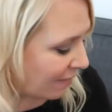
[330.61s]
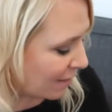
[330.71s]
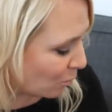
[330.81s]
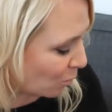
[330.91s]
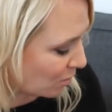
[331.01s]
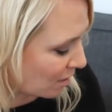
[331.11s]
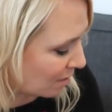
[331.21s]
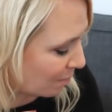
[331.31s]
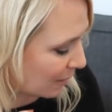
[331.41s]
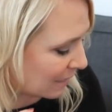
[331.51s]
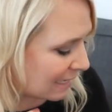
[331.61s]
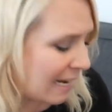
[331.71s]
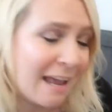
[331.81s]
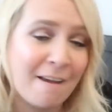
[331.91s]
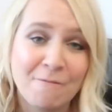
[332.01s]
And there's also some bits in
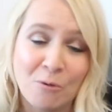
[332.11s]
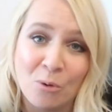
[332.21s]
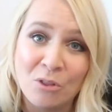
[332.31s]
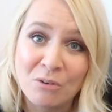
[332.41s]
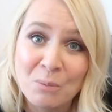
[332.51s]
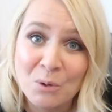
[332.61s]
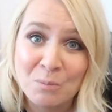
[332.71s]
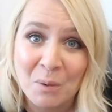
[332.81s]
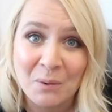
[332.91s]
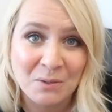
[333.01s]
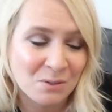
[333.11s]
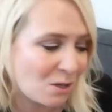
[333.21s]
here for the reward box.